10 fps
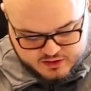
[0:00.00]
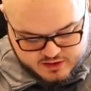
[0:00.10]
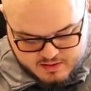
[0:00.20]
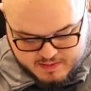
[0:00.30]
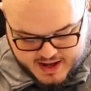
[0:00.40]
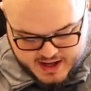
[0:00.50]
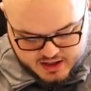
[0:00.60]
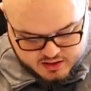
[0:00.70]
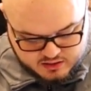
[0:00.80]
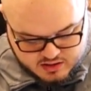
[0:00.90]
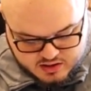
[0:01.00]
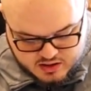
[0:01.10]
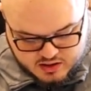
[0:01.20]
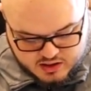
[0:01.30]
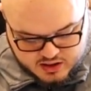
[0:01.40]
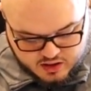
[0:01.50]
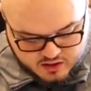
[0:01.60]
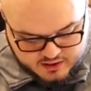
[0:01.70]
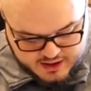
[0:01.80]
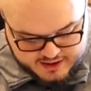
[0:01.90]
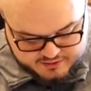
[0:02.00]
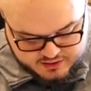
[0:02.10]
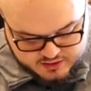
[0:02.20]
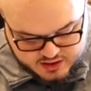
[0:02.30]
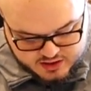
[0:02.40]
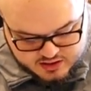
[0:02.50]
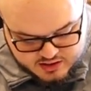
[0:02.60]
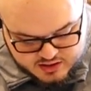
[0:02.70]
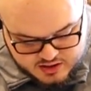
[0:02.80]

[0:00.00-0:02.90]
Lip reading: good and bad, and all everything.